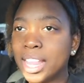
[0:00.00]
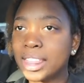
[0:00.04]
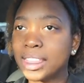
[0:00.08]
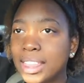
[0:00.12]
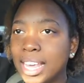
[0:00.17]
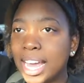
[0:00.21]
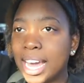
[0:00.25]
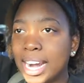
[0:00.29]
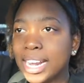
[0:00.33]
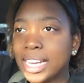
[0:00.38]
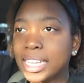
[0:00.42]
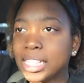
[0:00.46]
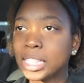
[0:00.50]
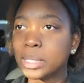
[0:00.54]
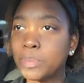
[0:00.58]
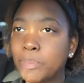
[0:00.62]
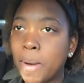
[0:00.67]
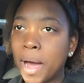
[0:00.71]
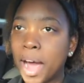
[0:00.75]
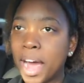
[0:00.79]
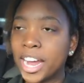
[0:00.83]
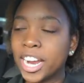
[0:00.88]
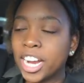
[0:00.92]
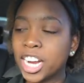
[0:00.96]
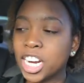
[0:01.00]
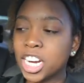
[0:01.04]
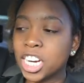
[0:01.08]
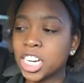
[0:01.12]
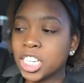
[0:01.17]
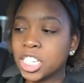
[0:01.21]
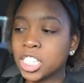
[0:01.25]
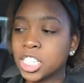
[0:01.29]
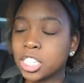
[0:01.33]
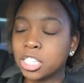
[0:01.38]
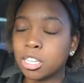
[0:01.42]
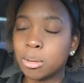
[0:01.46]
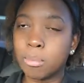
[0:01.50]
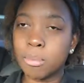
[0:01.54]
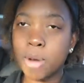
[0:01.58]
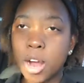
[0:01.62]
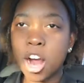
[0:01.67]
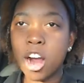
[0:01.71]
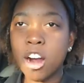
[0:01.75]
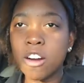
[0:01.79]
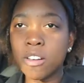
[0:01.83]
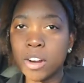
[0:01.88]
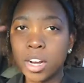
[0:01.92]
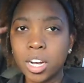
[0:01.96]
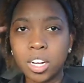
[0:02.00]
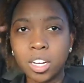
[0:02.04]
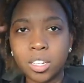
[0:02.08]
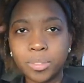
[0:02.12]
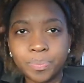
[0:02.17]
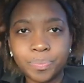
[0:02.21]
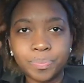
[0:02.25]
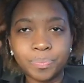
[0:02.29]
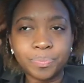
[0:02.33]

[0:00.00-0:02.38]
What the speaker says: that expires tomorrow